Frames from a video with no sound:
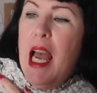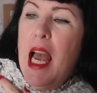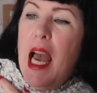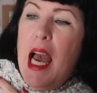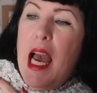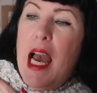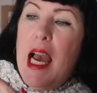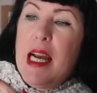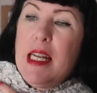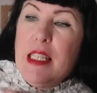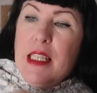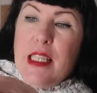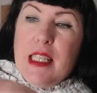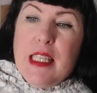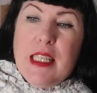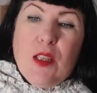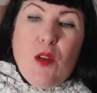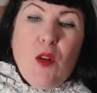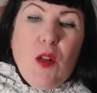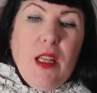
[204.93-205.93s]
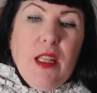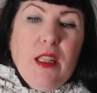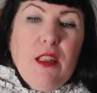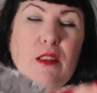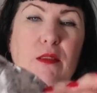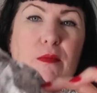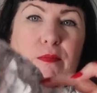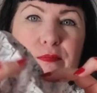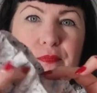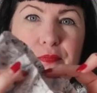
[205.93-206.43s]
and it's got
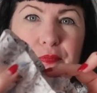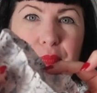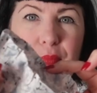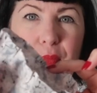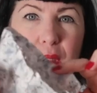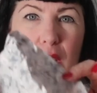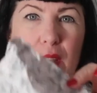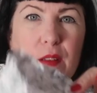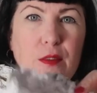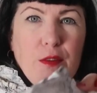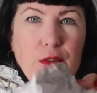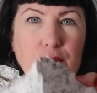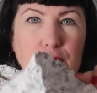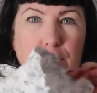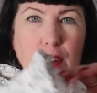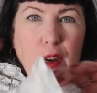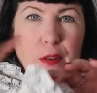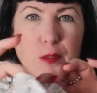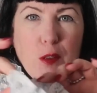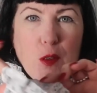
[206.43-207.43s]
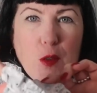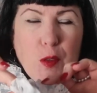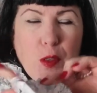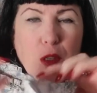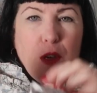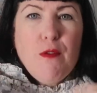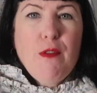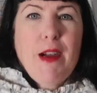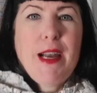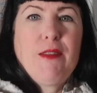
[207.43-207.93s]
little ruffles
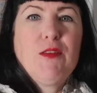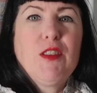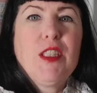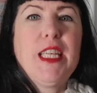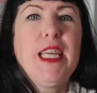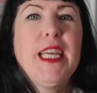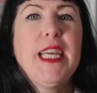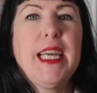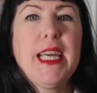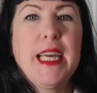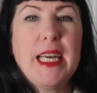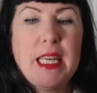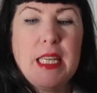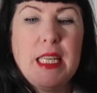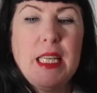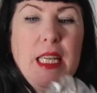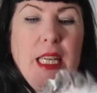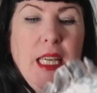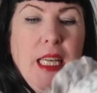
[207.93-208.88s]
around here,